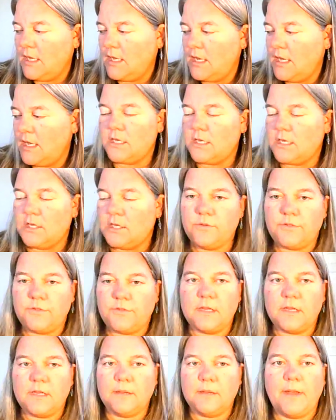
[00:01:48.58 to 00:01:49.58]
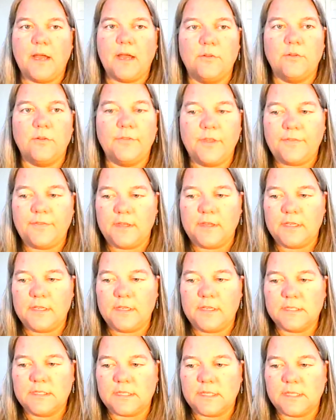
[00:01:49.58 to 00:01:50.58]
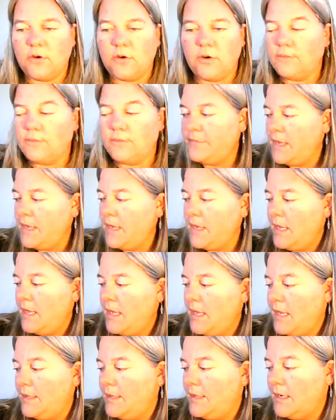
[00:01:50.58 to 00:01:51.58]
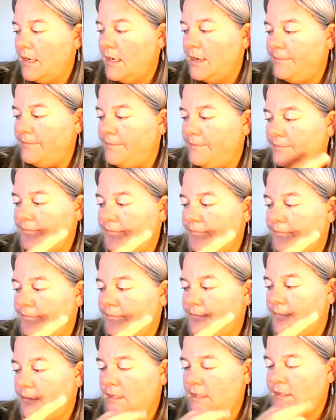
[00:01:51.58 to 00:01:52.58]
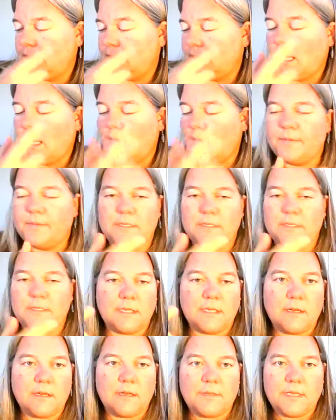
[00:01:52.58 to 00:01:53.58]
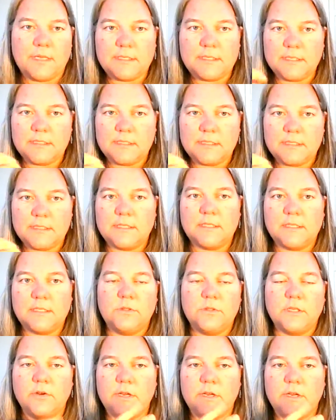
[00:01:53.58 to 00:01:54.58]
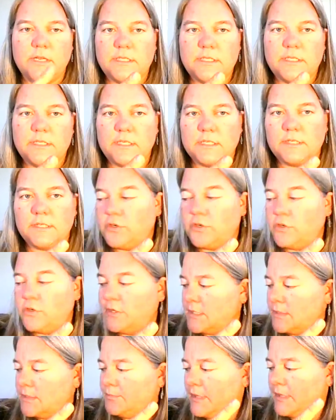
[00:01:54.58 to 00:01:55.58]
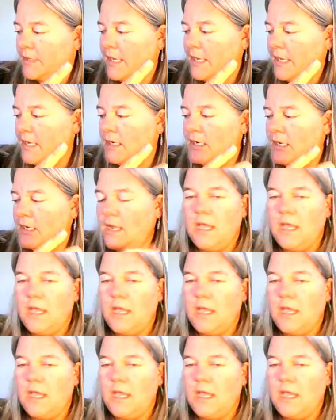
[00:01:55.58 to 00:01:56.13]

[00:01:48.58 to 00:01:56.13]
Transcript: you think about the things that are the topics that come easiest to you, that are easiest for you to explain,